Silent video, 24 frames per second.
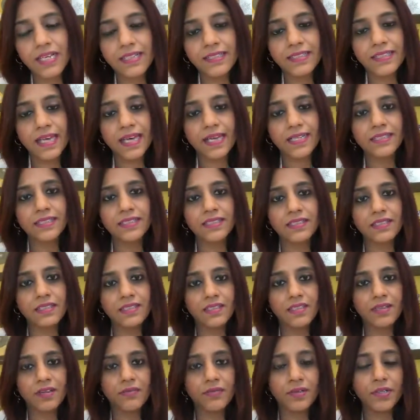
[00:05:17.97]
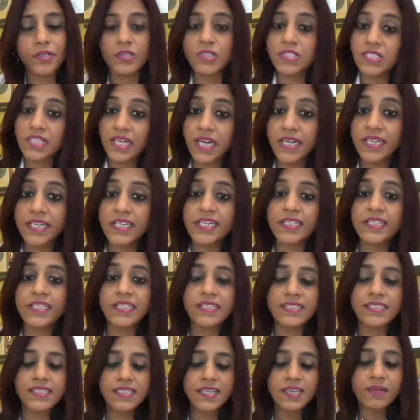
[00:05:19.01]
that when you're studying, they
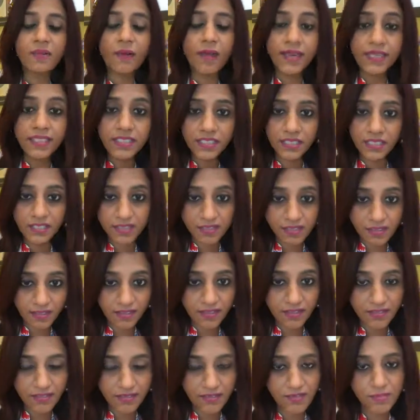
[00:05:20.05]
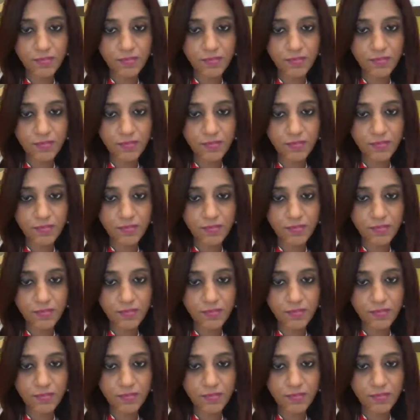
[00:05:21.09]
say write and learn,